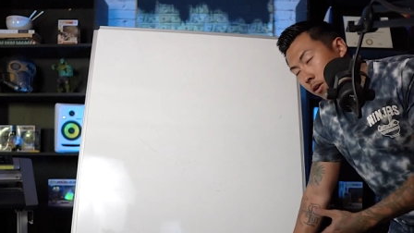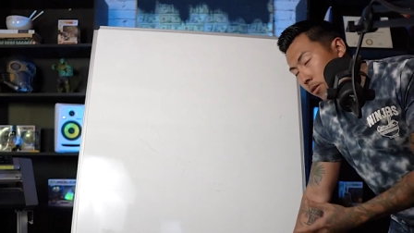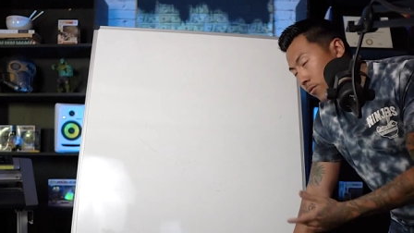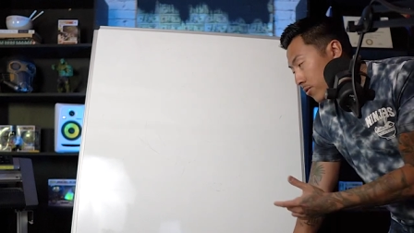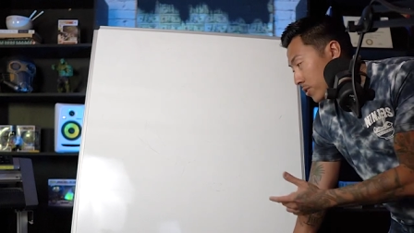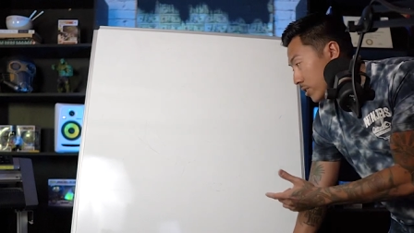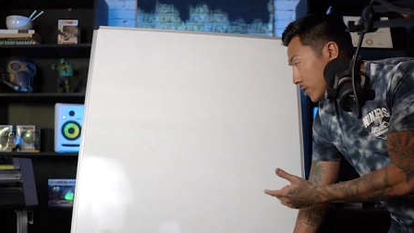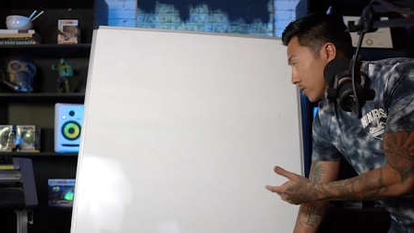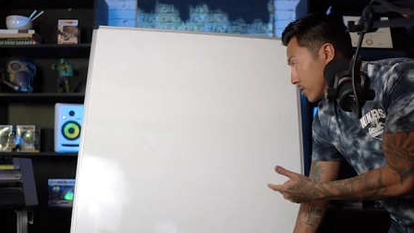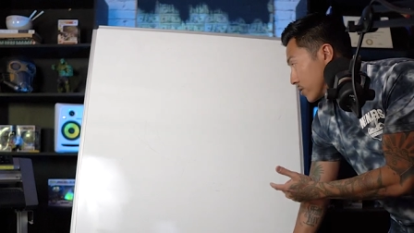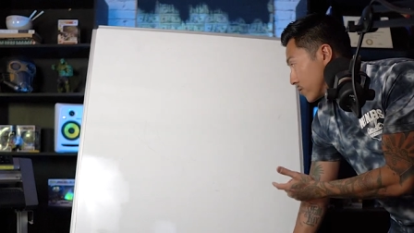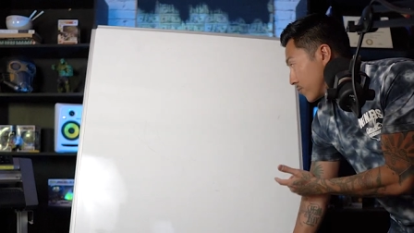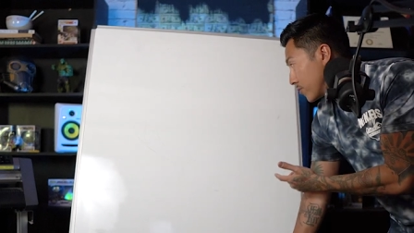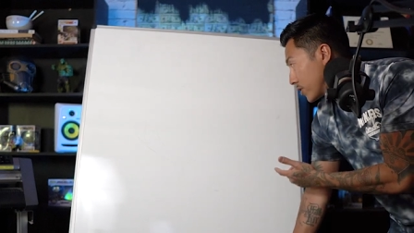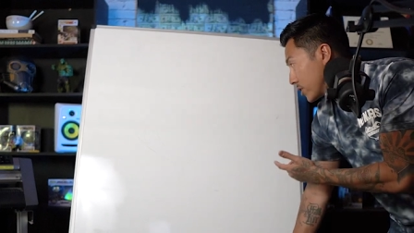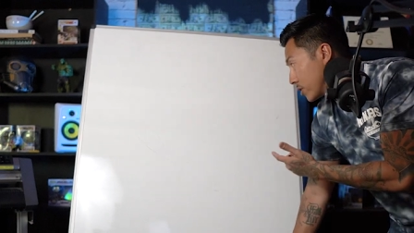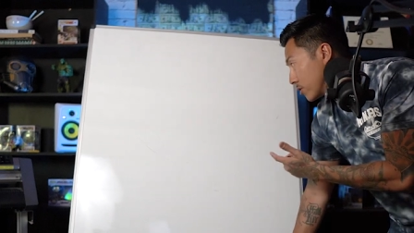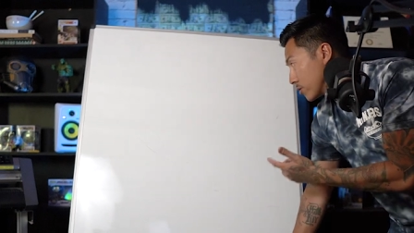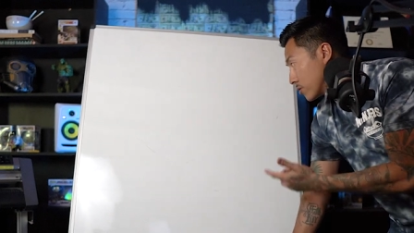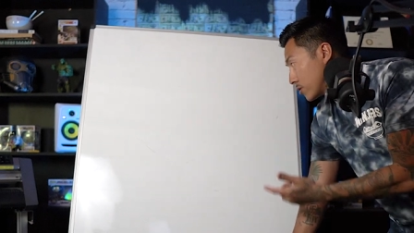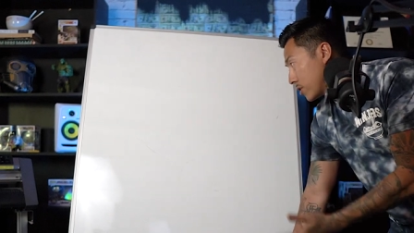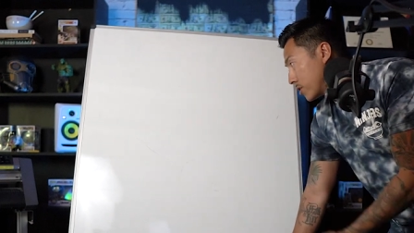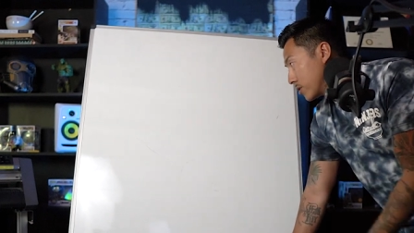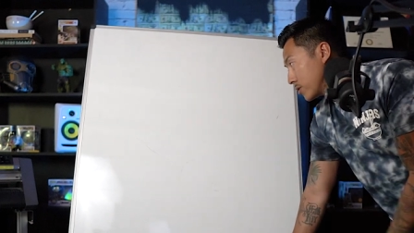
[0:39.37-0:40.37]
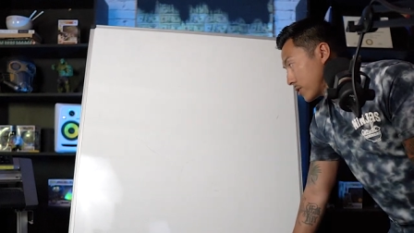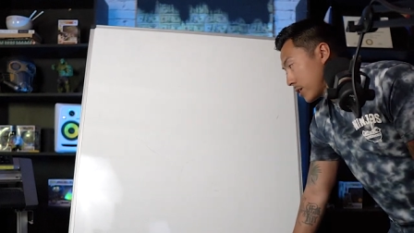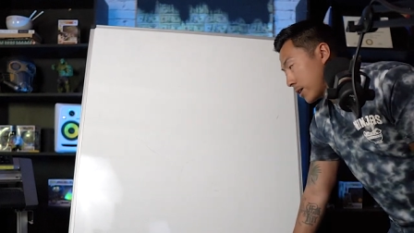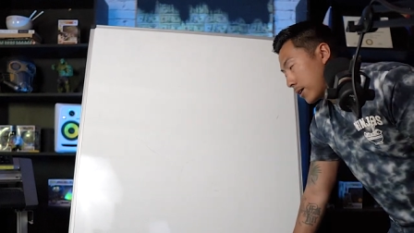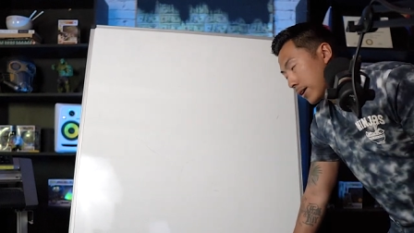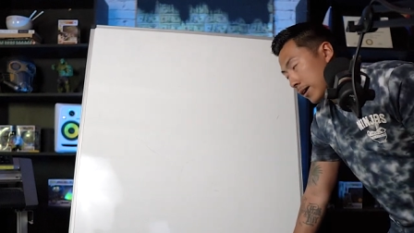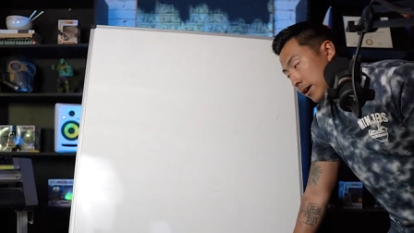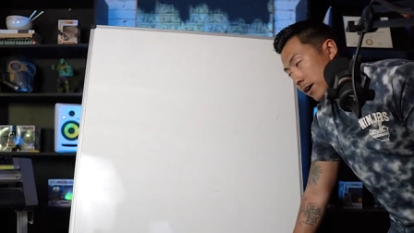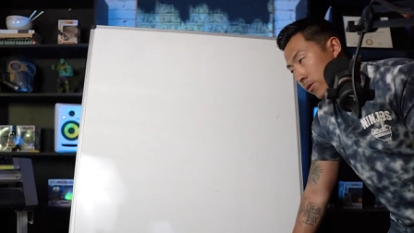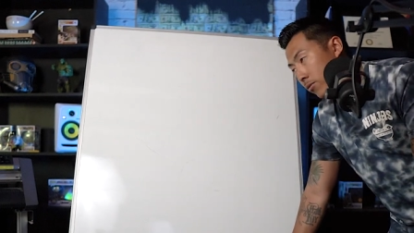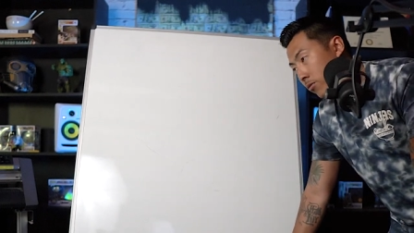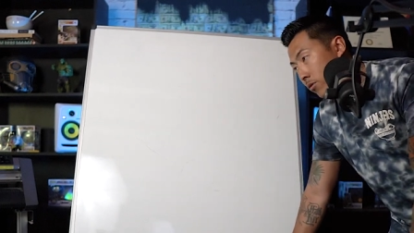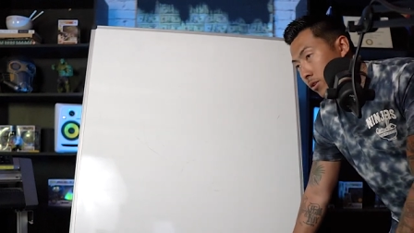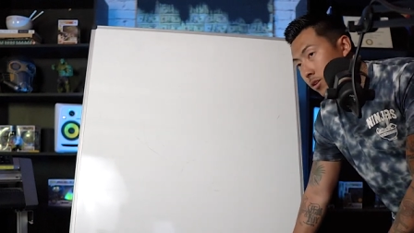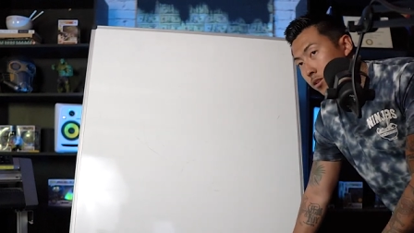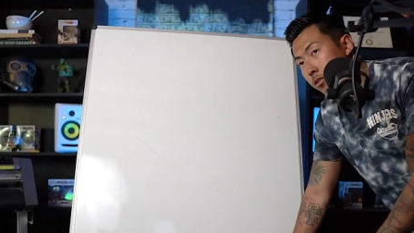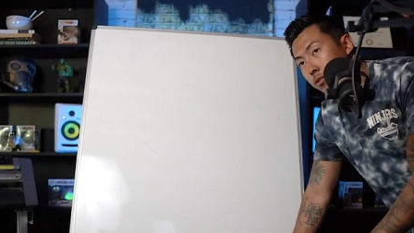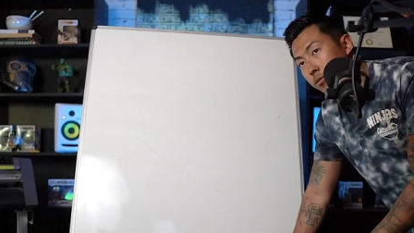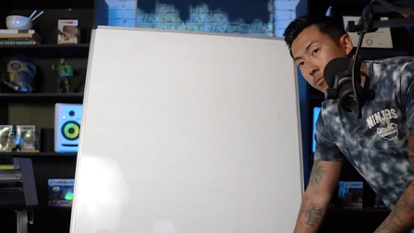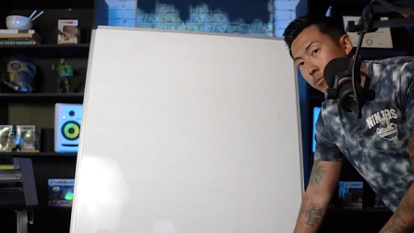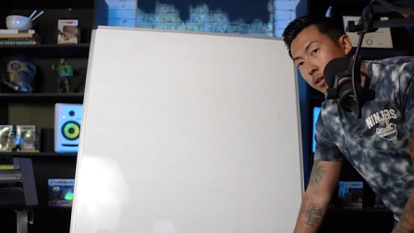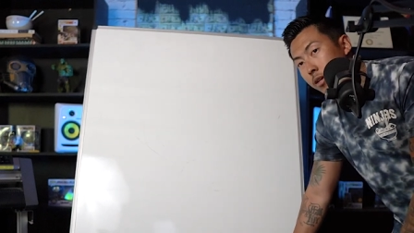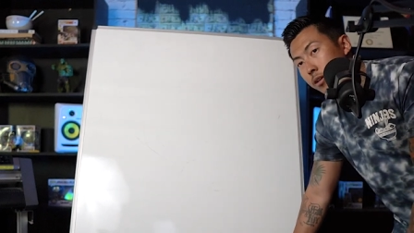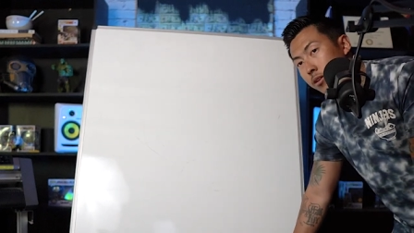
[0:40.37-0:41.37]
Hopefully this video turns out how I want it
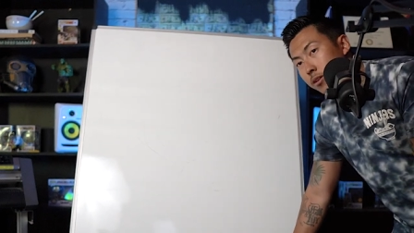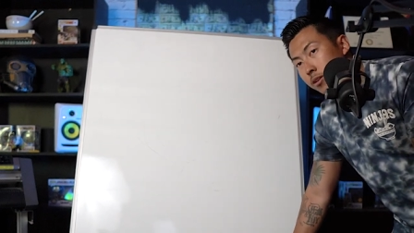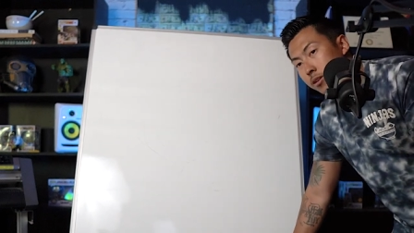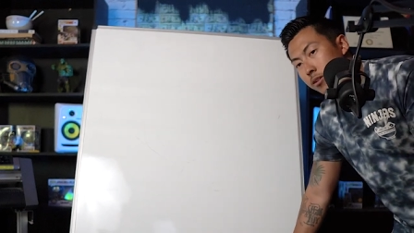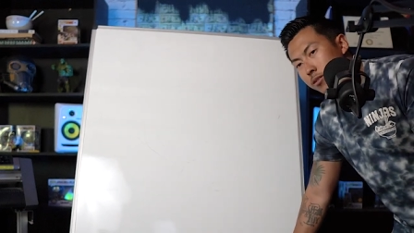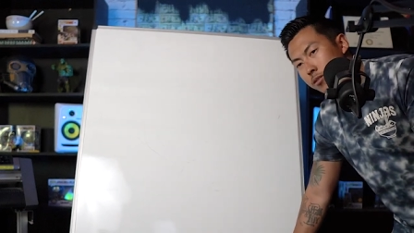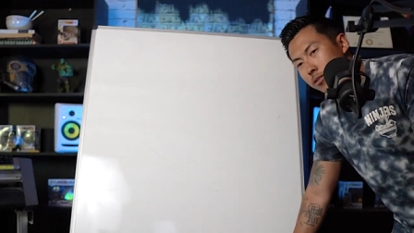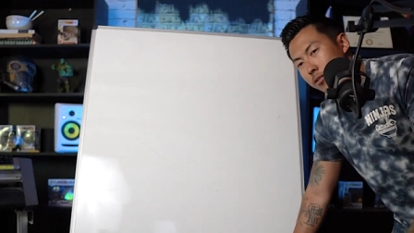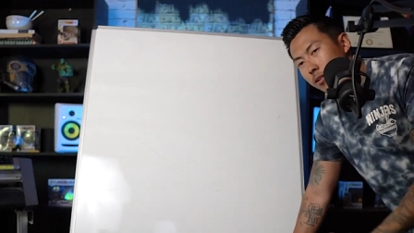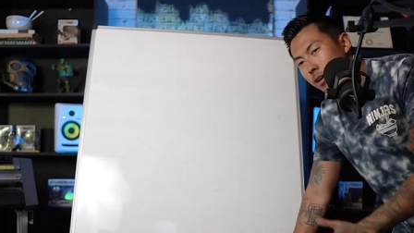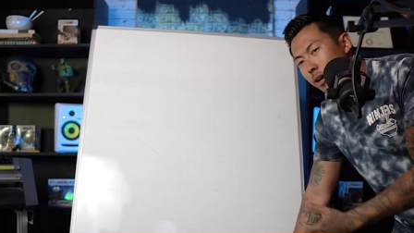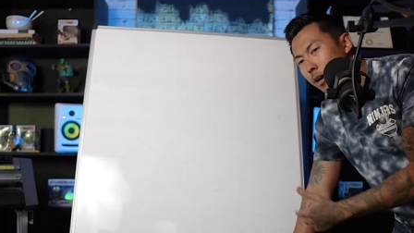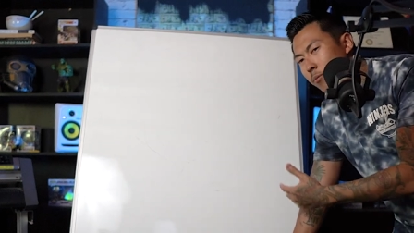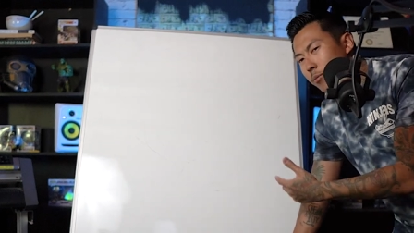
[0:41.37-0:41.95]
to be because